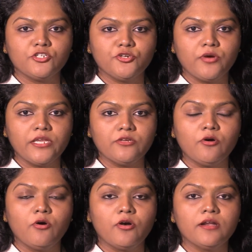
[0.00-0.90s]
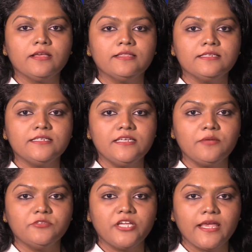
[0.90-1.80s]
joint or the
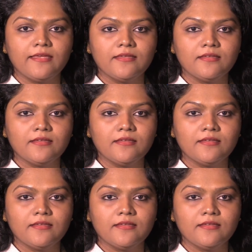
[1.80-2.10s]
TMJ.